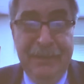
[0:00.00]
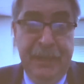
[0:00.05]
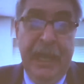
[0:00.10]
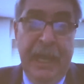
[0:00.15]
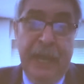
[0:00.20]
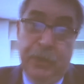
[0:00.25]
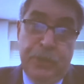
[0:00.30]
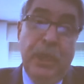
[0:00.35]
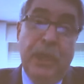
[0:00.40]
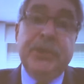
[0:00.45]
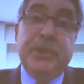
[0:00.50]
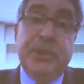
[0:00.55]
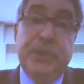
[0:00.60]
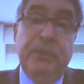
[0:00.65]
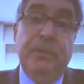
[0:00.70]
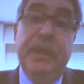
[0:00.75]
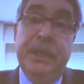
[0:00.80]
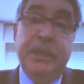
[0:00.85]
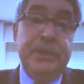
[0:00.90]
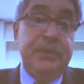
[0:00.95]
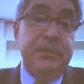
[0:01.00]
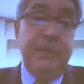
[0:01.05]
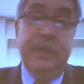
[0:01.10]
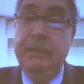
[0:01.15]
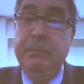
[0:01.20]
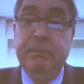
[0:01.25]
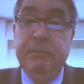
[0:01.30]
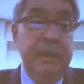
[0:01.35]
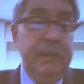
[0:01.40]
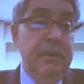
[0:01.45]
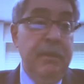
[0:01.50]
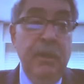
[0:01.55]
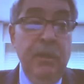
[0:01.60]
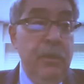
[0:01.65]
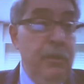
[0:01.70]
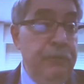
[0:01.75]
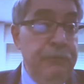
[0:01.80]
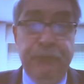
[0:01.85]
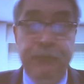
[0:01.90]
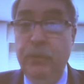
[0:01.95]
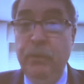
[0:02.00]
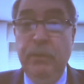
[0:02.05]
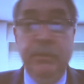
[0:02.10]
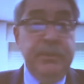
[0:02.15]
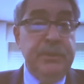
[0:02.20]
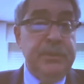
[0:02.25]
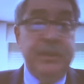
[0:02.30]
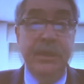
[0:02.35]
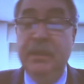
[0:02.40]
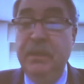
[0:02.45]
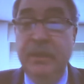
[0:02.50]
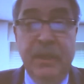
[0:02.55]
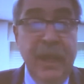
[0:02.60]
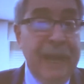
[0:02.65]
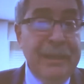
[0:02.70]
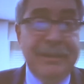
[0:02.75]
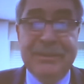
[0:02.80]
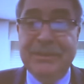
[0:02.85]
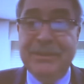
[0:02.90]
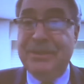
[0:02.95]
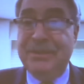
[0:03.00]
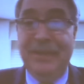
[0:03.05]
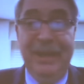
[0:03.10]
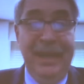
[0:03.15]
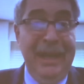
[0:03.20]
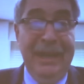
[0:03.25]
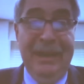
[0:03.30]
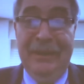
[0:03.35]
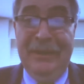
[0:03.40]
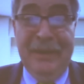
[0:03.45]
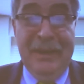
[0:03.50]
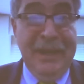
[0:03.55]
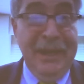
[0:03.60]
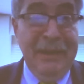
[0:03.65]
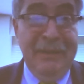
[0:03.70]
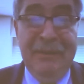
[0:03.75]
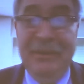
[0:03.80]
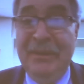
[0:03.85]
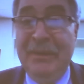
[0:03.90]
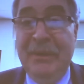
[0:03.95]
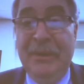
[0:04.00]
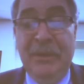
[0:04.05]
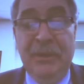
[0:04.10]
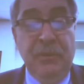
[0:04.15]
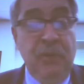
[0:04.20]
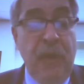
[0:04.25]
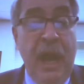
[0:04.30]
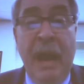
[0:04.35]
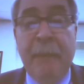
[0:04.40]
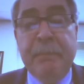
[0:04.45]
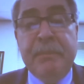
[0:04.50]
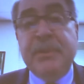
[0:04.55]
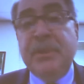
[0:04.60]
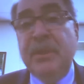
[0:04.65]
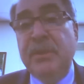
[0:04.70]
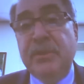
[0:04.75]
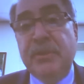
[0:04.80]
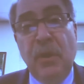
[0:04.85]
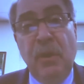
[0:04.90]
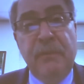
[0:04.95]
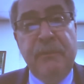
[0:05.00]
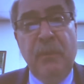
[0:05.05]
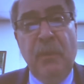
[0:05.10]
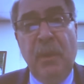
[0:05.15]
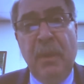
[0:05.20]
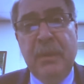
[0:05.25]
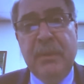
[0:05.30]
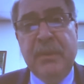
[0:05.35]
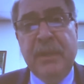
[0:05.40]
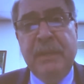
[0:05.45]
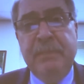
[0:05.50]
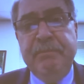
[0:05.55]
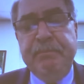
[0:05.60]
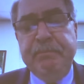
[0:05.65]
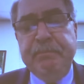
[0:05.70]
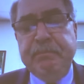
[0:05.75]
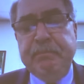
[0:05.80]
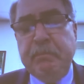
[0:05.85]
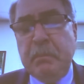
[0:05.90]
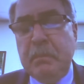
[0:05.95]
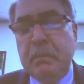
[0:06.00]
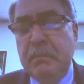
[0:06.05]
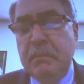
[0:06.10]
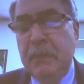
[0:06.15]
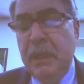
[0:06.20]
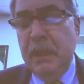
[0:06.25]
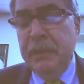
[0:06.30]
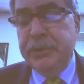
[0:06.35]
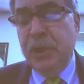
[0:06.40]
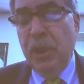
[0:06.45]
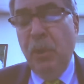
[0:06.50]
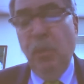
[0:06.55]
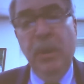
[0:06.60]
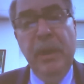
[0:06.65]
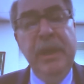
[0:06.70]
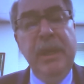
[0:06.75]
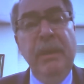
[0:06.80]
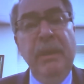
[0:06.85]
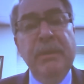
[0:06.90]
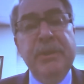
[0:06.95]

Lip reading: not just your industry, but fruits and nuts and crops and so forth. So we're into